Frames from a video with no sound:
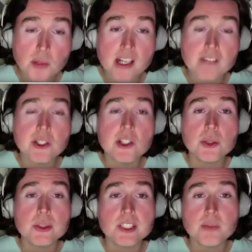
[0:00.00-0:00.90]
But if you can
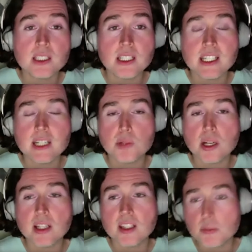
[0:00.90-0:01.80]
do something like get a
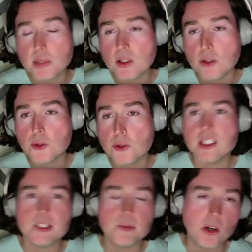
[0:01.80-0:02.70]
Bradley Beal for
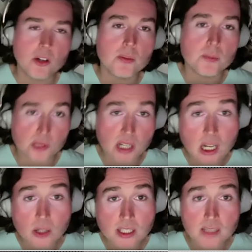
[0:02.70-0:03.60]
like a Smart and
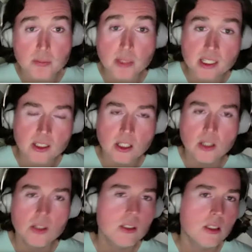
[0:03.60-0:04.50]
Brown and a pick,
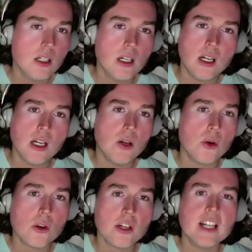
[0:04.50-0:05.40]
uh,
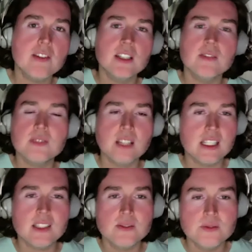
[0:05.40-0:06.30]
or even
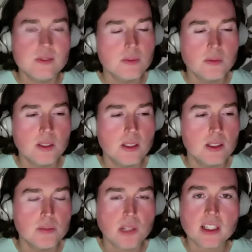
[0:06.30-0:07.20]
like
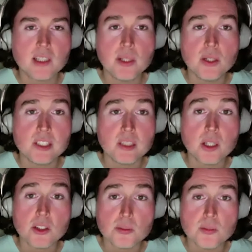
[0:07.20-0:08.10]
Bradley Beal and some
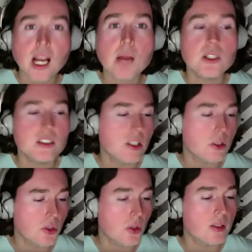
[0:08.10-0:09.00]
other, I would you
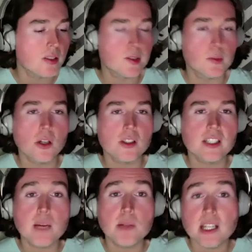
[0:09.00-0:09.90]
know throw in
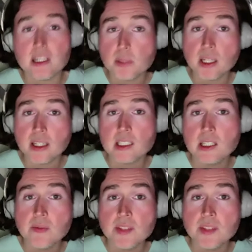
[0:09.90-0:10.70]
Smart, Kemba, and a pick